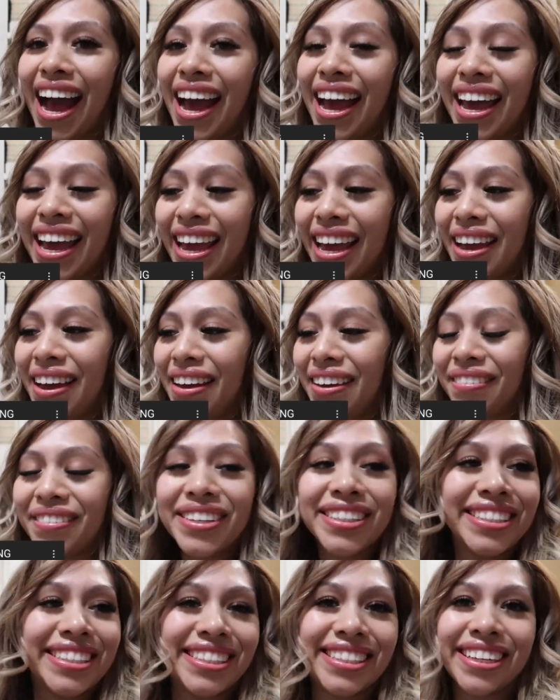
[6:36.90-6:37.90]
I
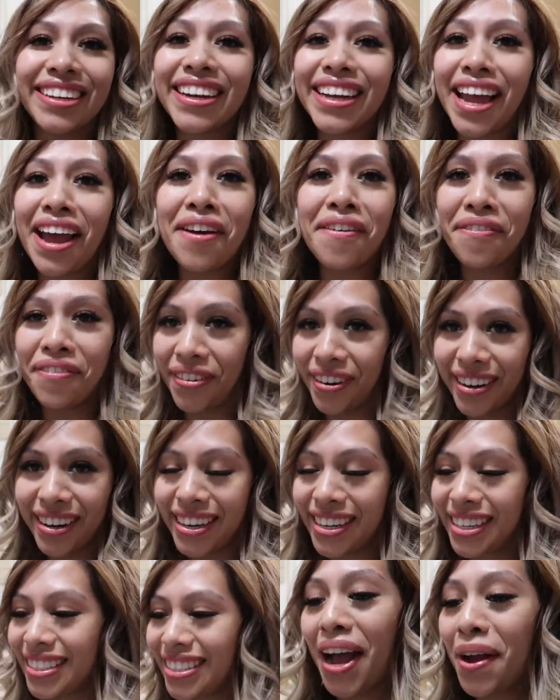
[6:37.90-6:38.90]
was shook at
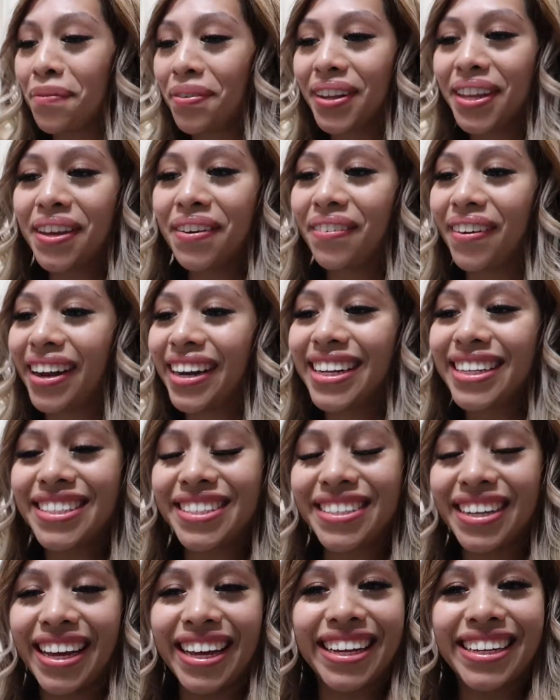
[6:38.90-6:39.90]
first. I really
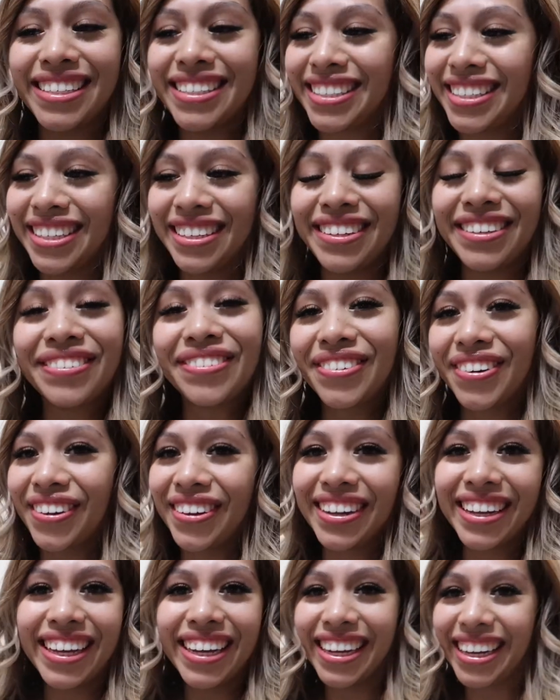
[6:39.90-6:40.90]
wanted to like continue
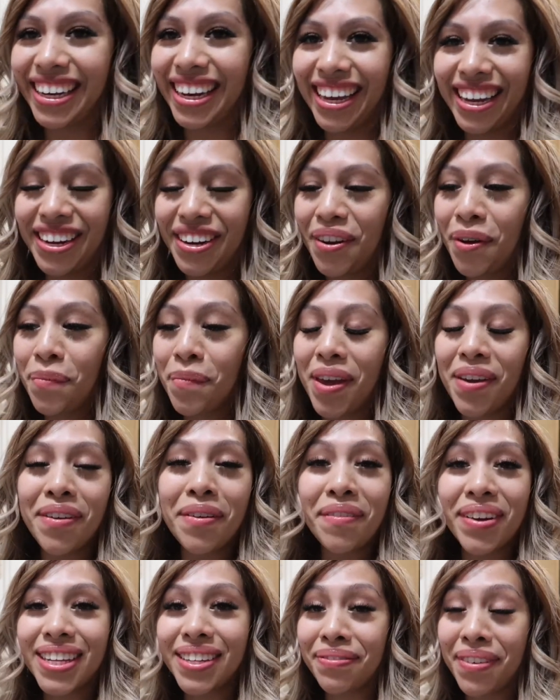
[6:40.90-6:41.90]
rolling and like, you know,
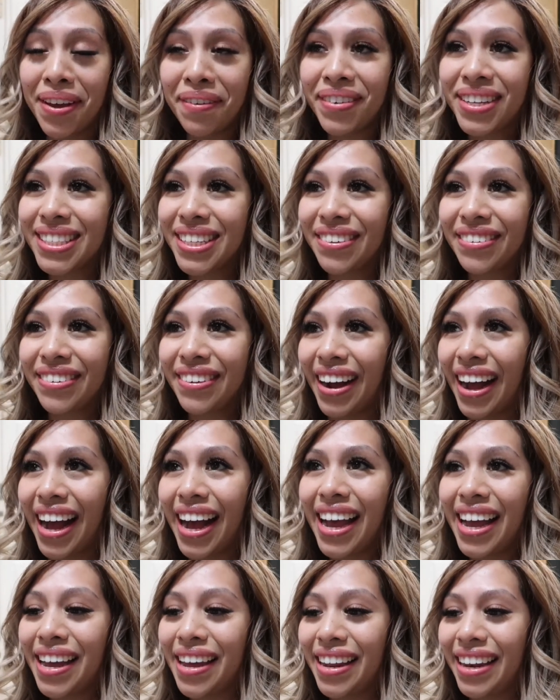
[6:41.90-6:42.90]
maybe make myself
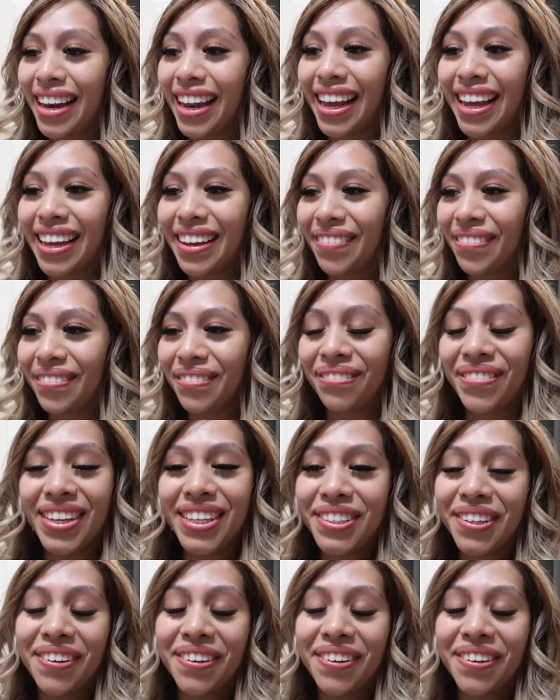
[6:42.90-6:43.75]
cry and like be